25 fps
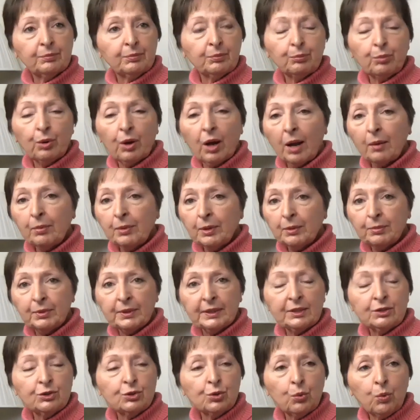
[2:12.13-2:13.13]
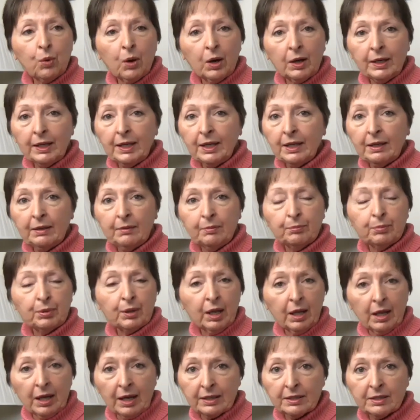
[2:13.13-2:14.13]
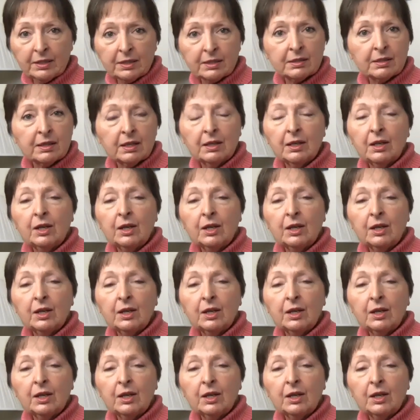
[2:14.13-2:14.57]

probably 20 plus